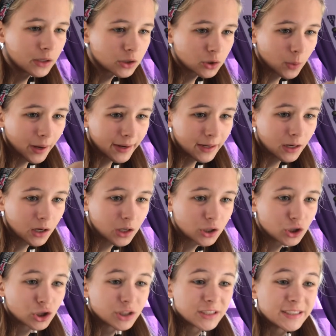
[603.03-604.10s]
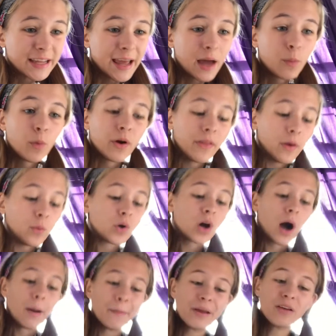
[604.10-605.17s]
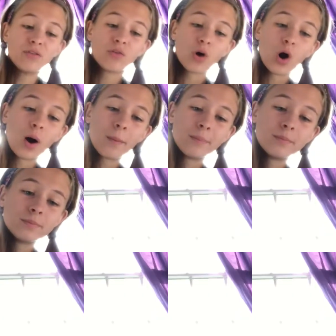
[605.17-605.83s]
so I can understand where they were coming from.